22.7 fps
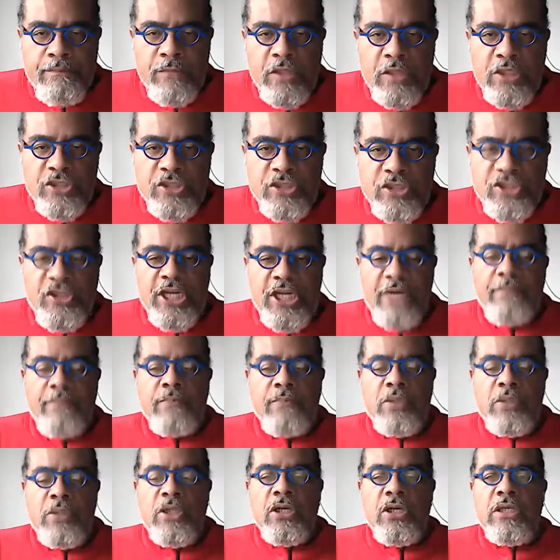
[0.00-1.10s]
to the
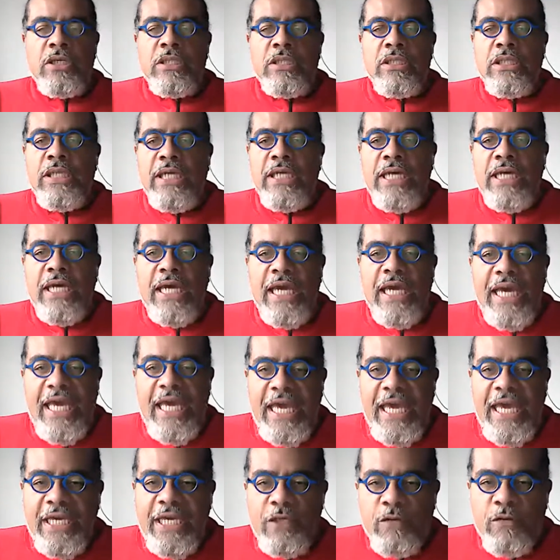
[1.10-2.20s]
number
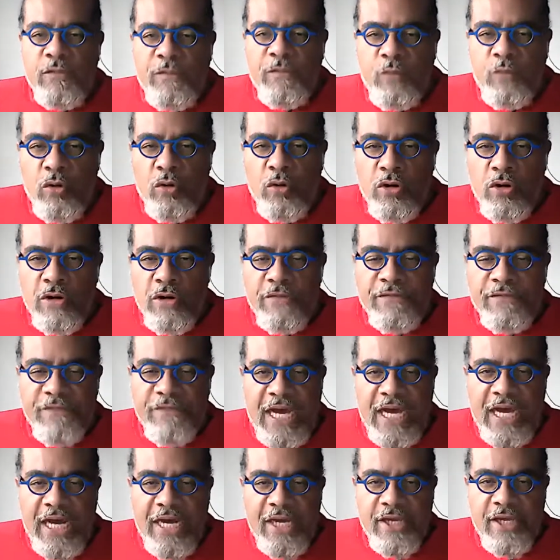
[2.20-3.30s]

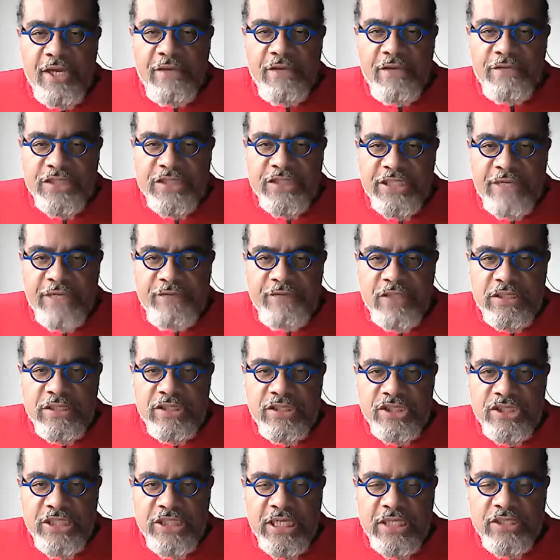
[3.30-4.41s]

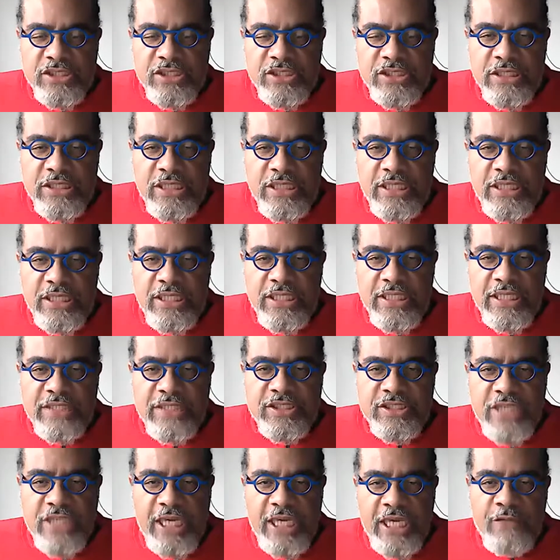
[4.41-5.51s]
84576.
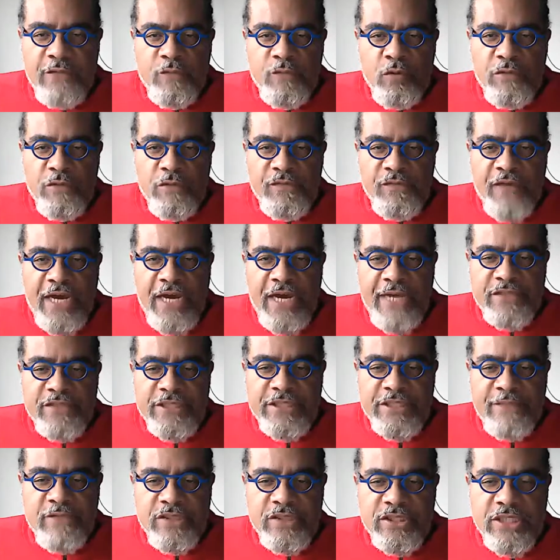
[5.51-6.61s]
That's
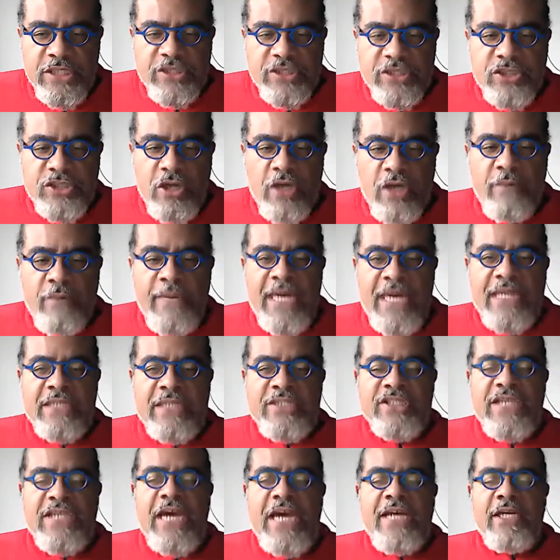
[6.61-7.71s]
84576 to automatically
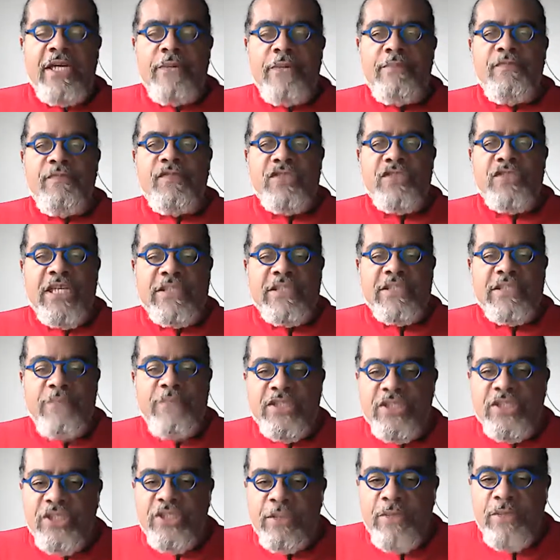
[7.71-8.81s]
sign up for text
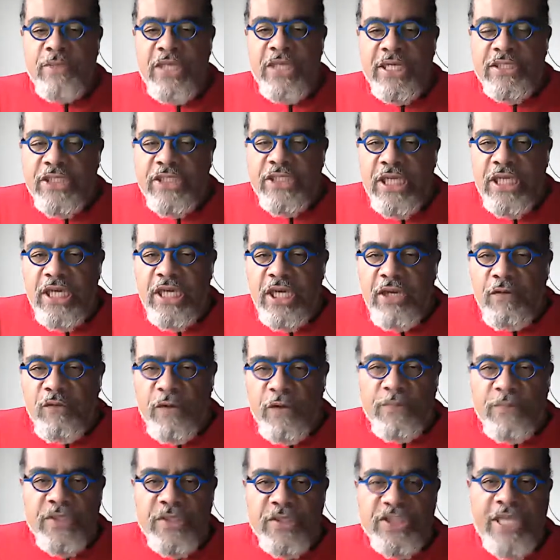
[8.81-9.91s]
message updates
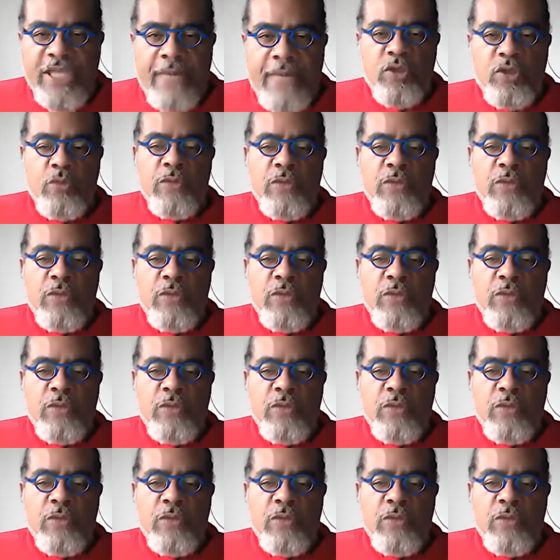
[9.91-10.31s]
from the Samuel DeWitt